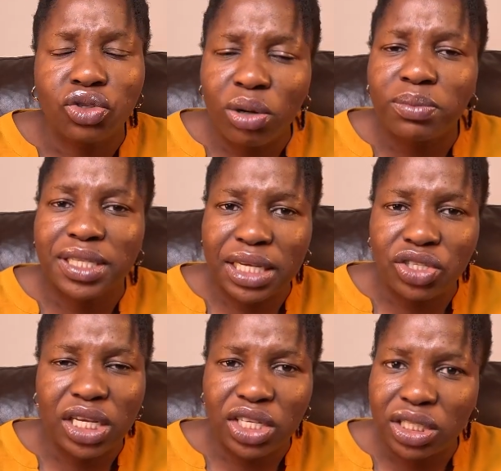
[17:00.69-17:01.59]
job
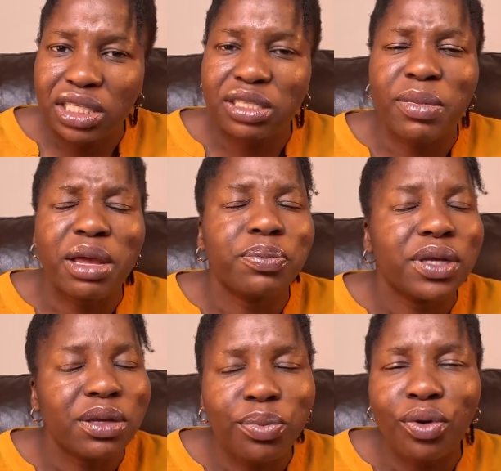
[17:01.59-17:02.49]
search engines, my
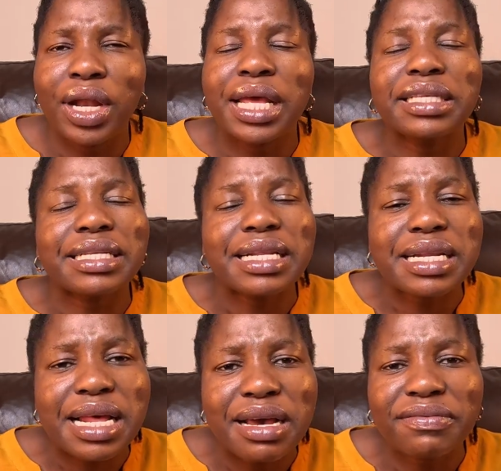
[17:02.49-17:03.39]
people. Let's
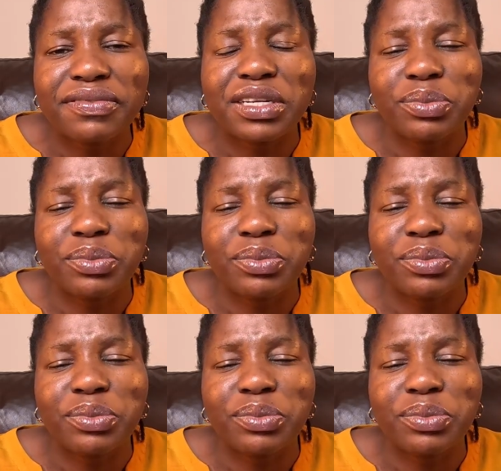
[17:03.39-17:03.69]
love and